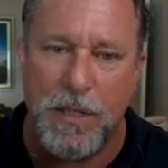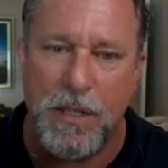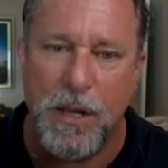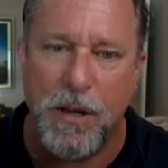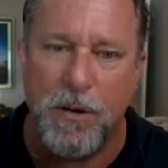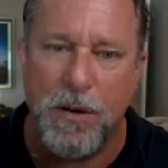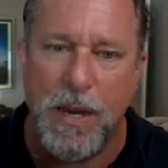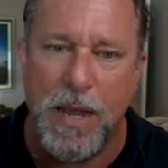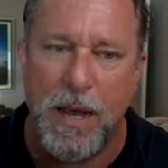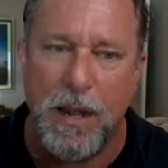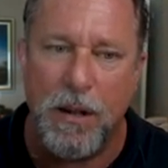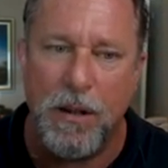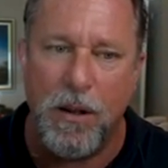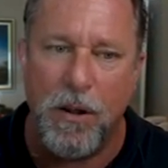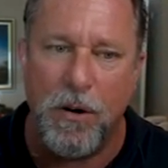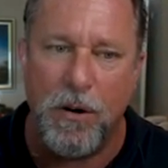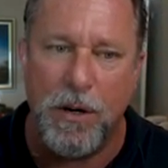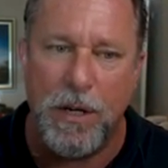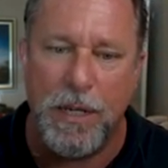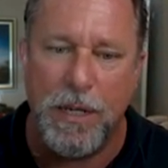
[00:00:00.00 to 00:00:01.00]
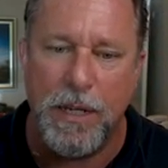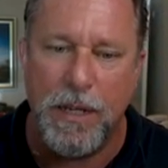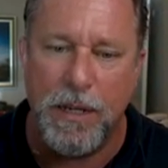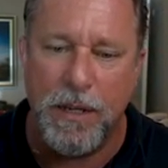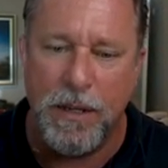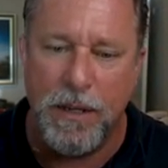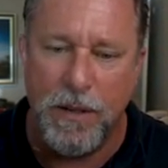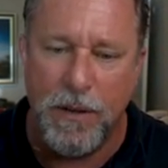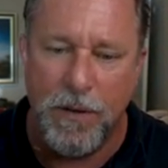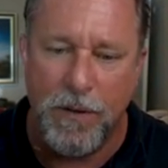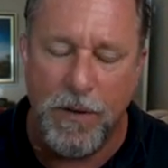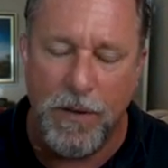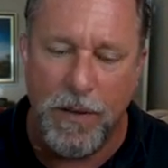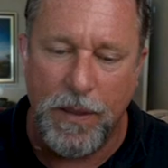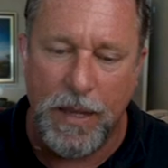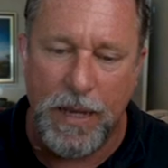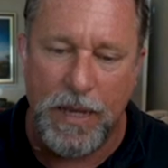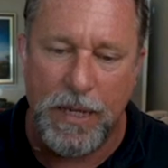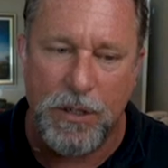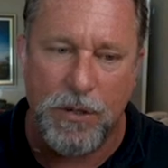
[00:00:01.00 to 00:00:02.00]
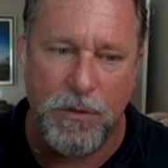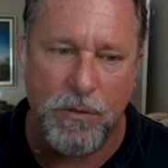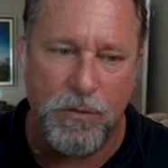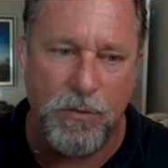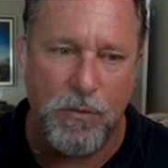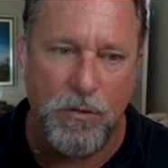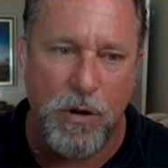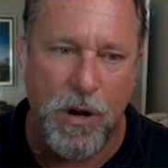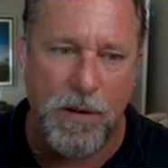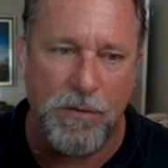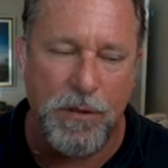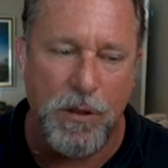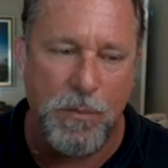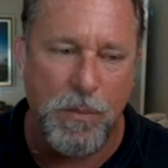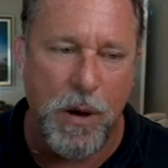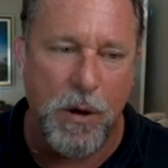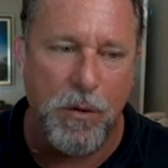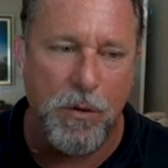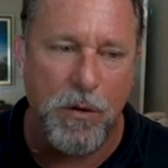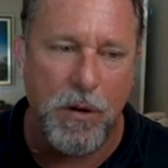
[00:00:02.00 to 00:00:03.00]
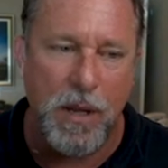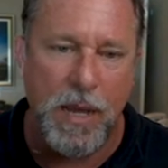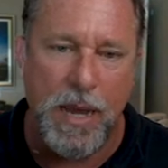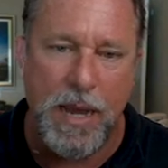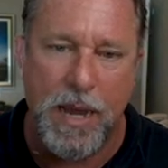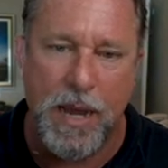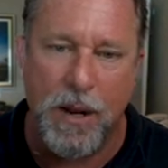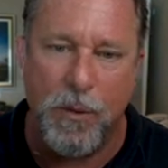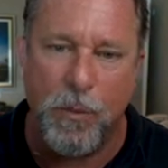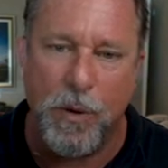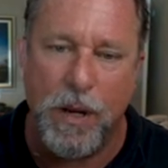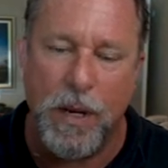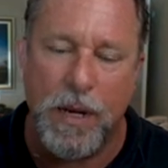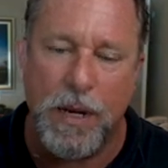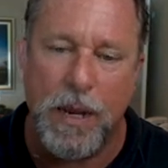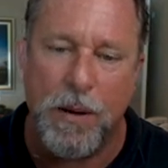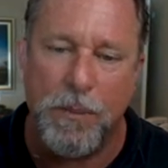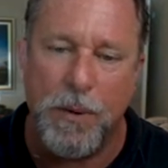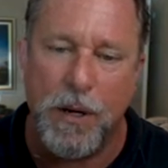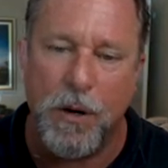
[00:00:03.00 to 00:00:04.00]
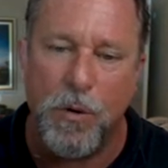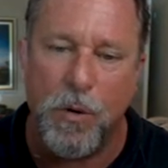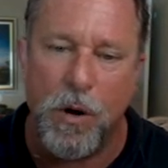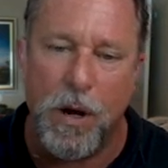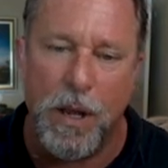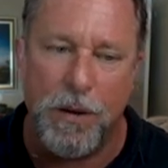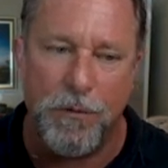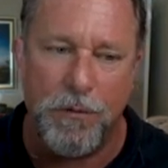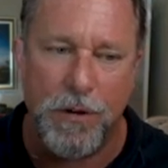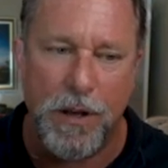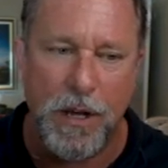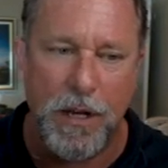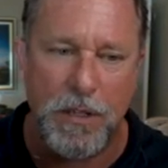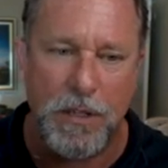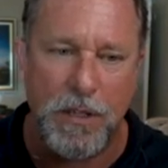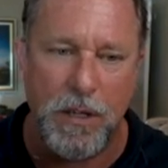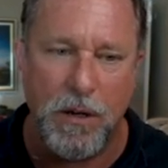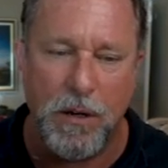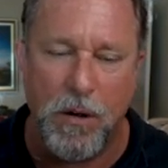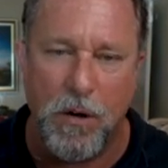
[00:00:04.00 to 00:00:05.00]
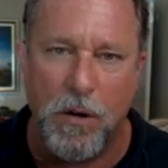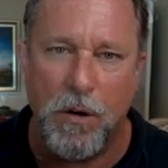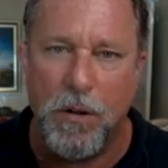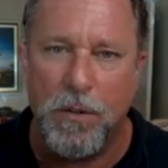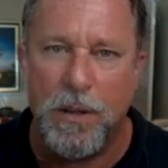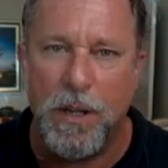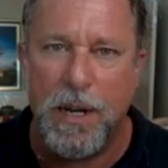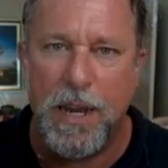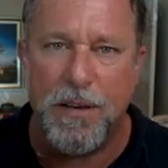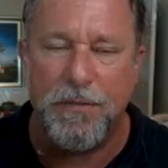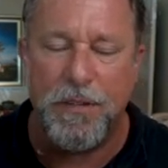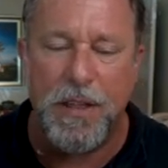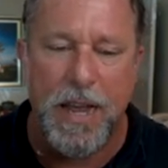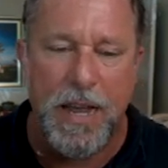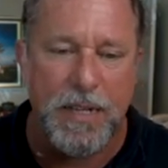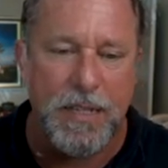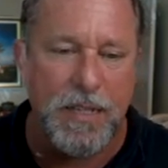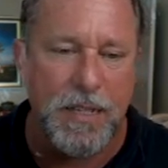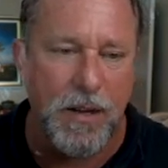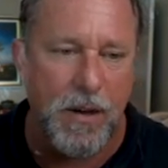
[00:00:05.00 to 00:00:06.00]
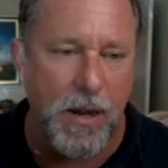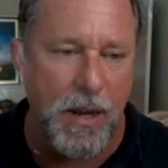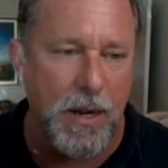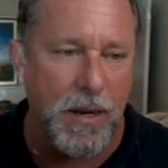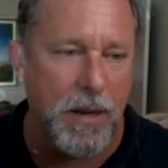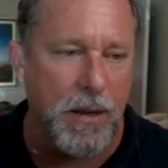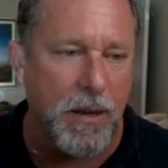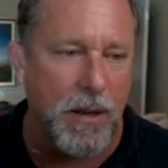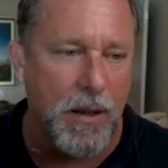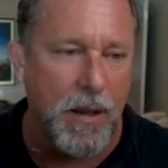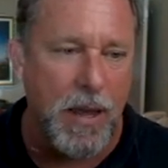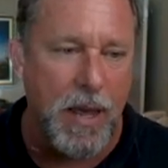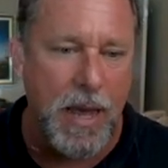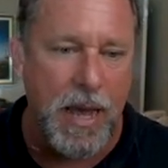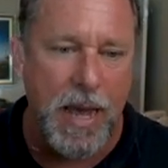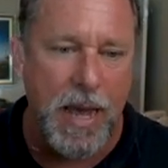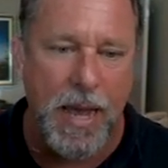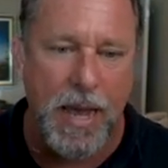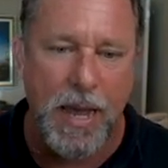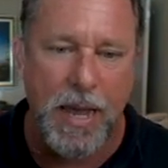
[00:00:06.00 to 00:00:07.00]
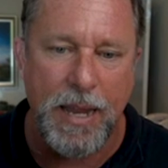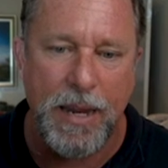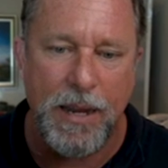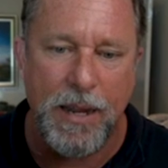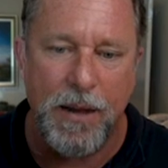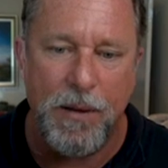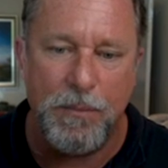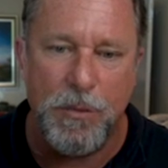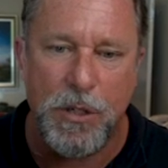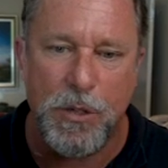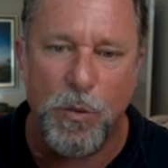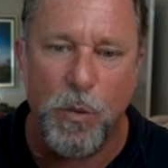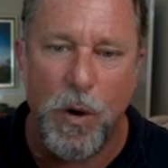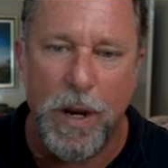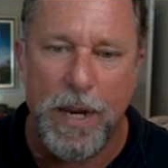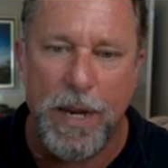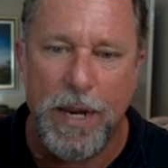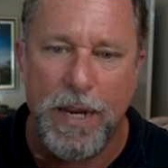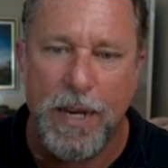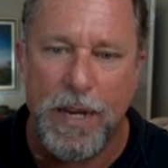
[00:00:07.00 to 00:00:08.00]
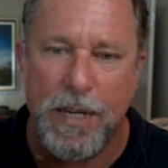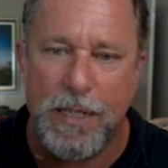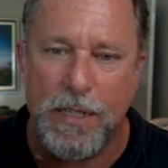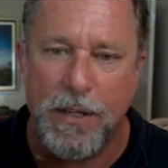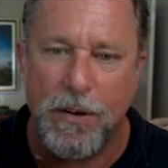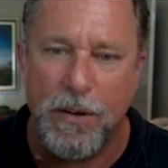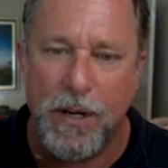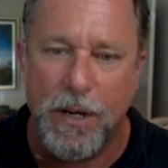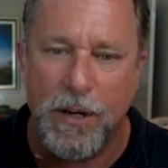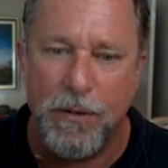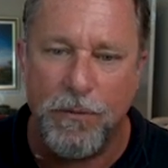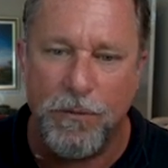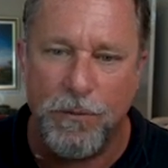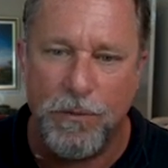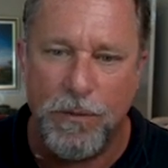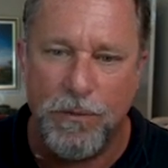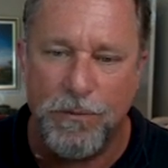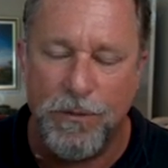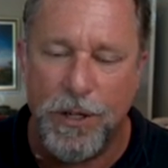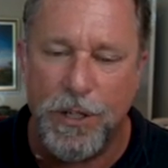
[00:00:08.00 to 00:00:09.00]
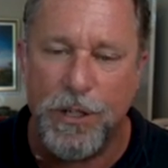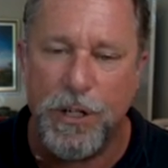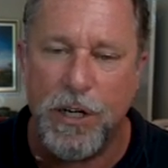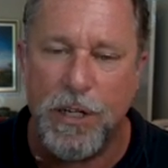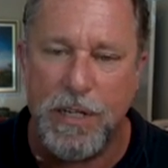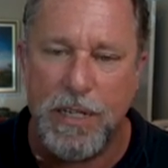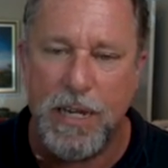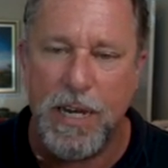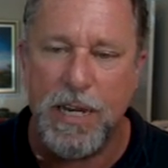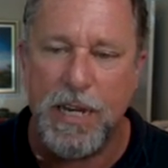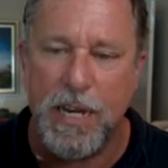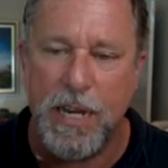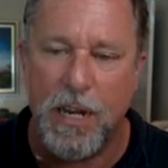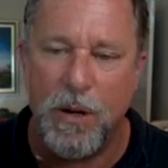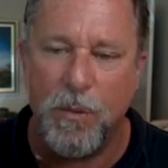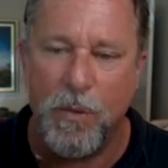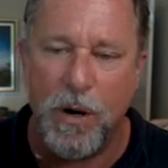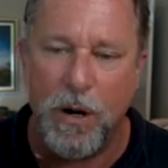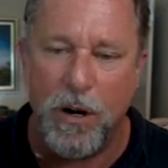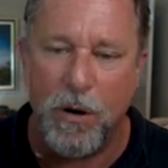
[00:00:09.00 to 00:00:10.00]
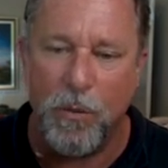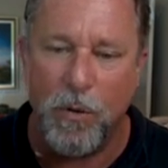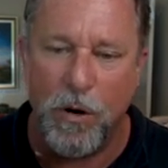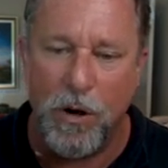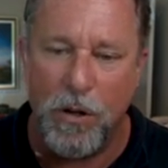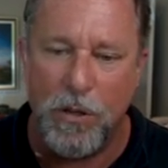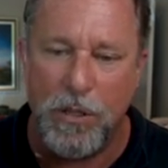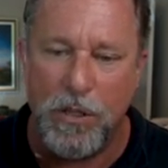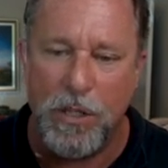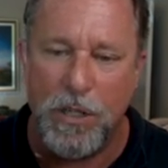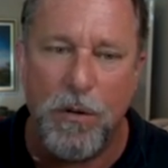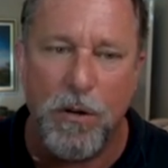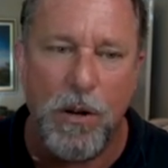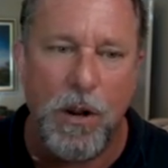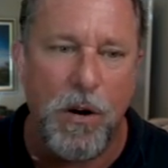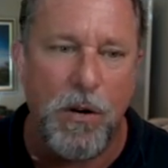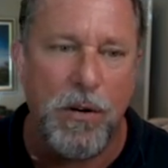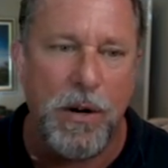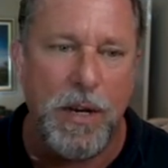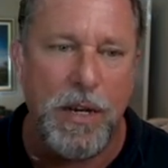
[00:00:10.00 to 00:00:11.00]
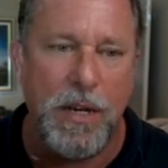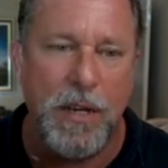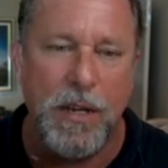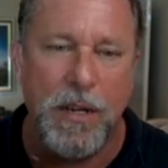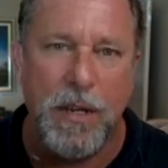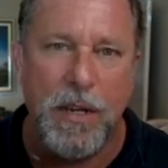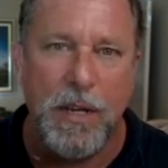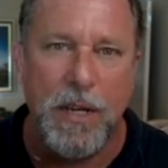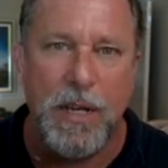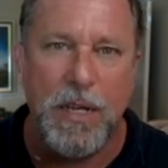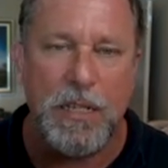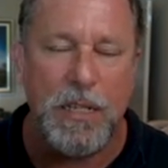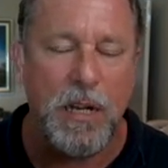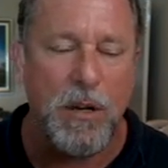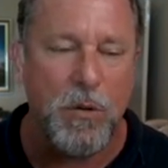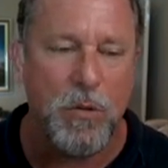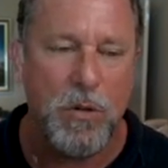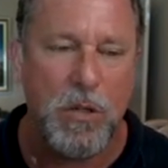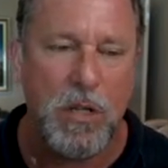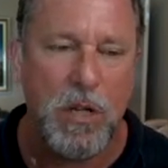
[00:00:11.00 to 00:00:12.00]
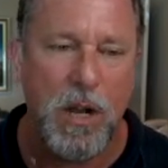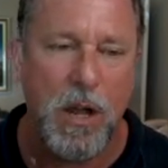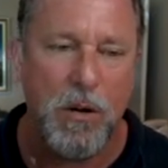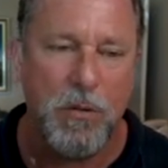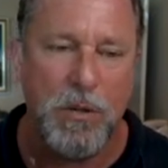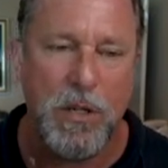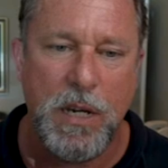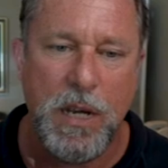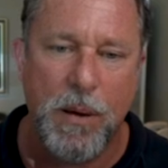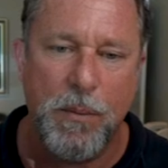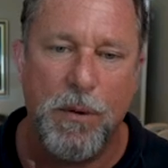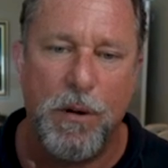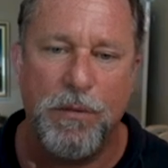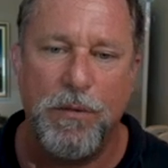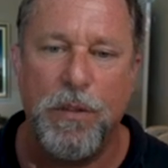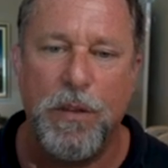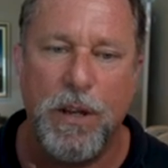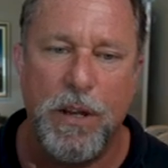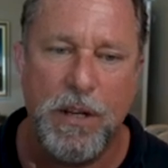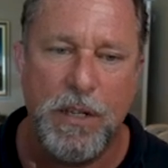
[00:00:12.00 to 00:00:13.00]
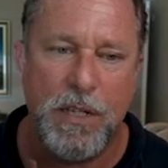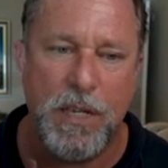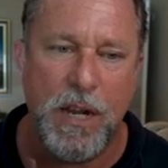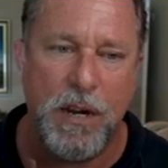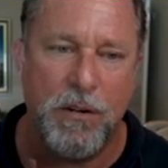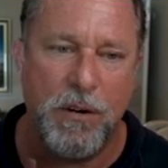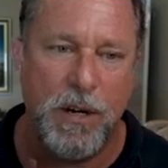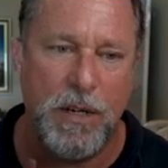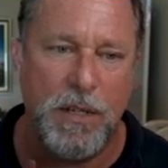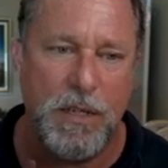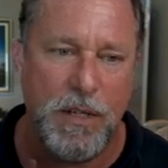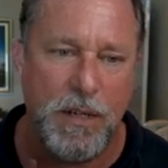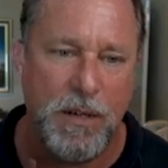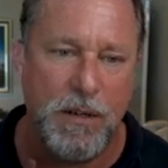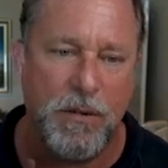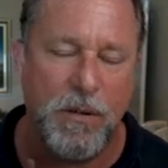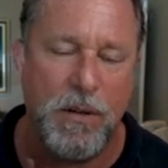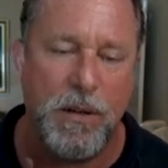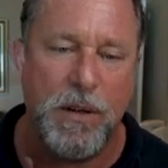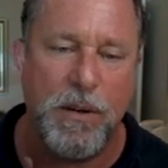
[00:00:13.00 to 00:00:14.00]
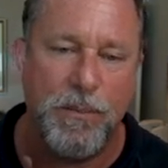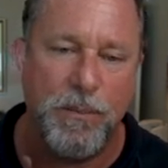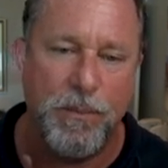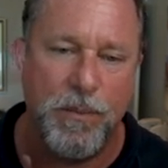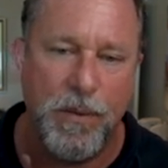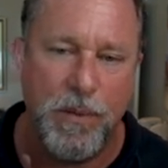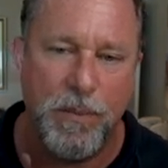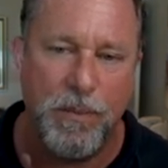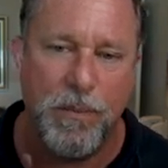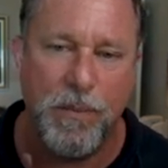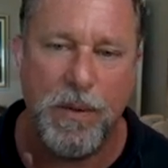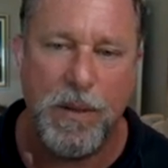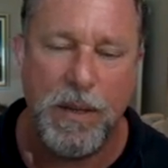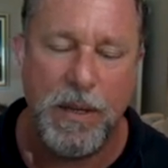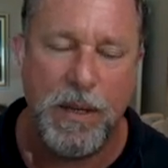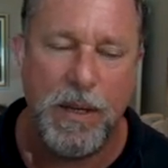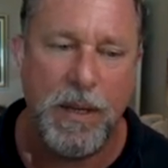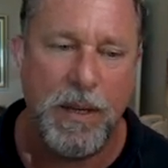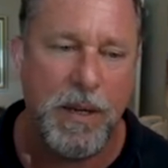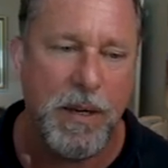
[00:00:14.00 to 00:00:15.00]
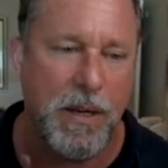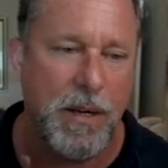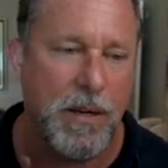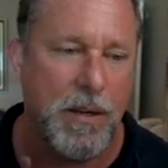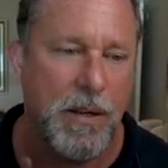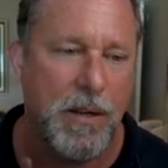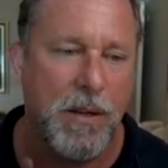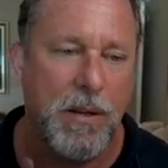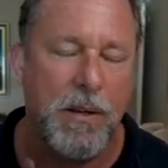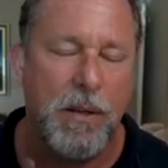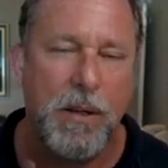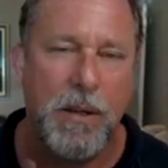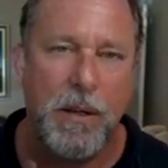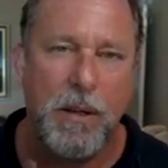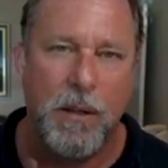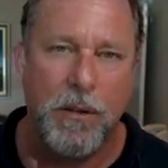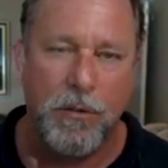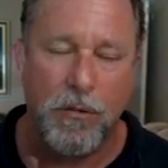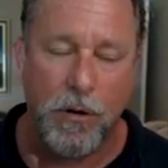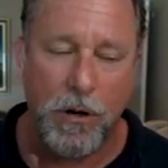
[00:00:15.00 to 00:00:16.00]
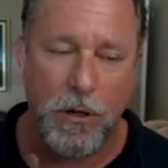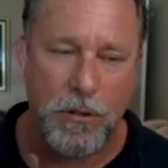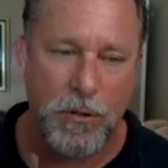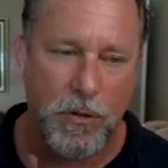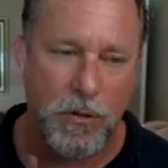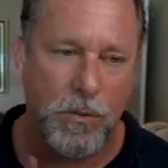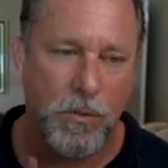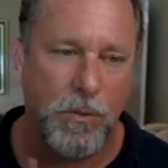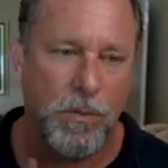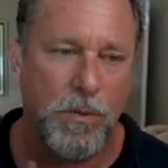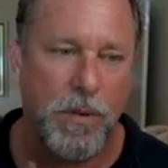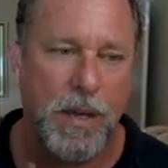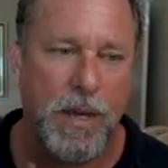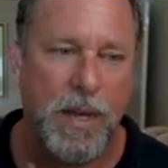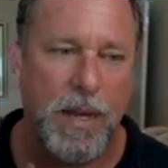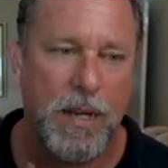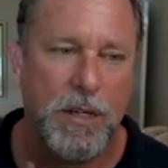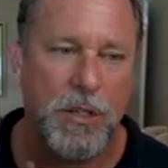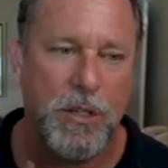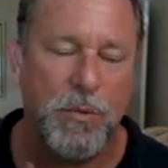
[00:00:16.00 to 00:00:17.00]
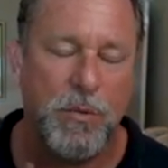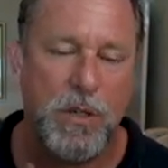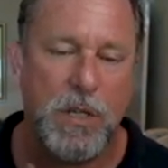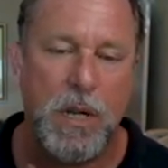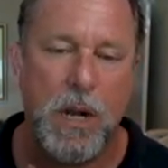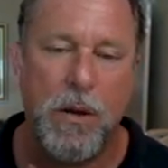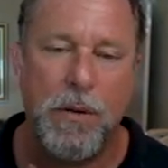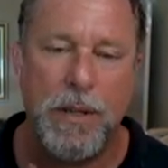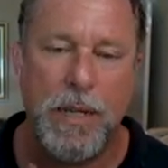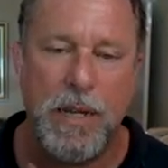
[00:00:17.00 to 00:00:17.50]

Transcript: So now Laurie is driving the boat and we're coming quite fast along on the left hand side, and I'm just waiting here so I can visually take in where I was. So Laurie is a little slow to come off the accelerator or the the uh, throttle, and she was